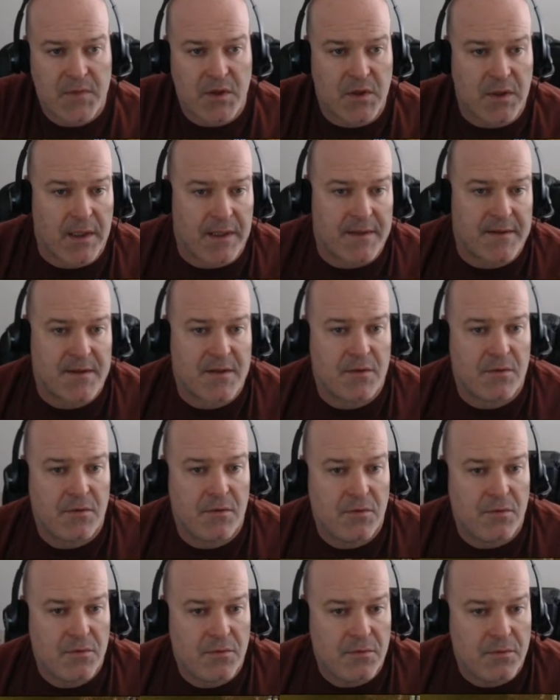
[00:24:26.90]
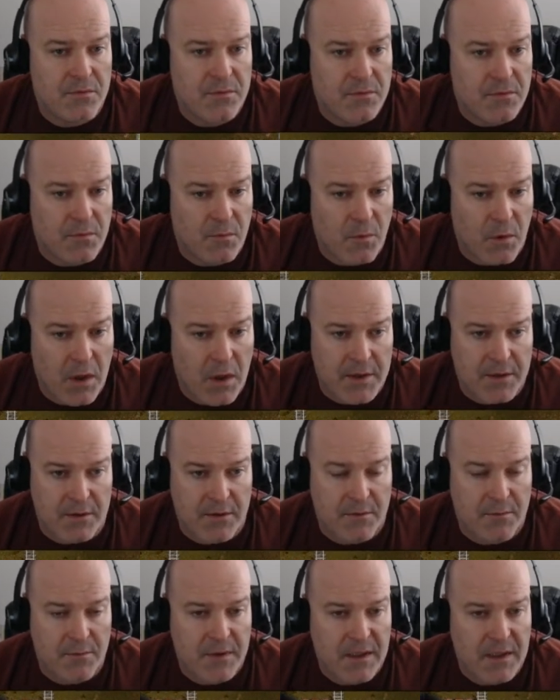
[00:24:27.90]
Alright, so
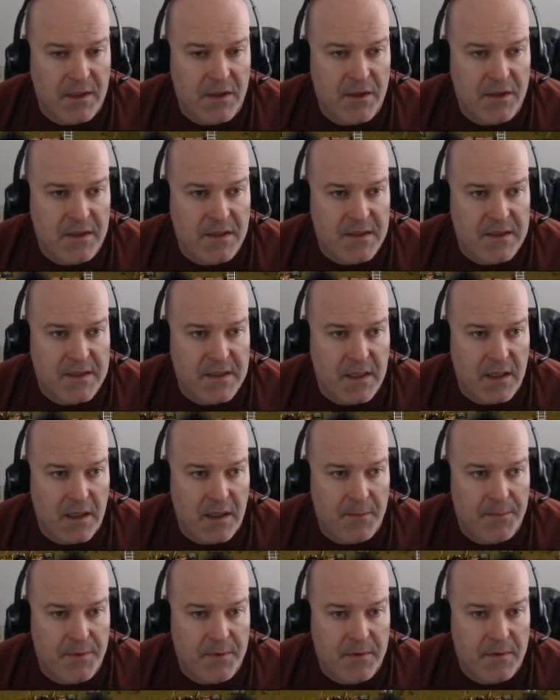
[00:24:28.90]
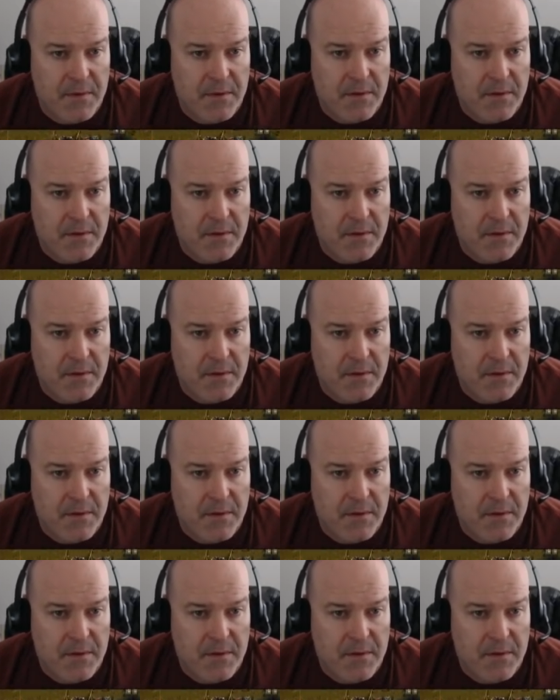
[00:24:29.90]
water. We're going to hook this up.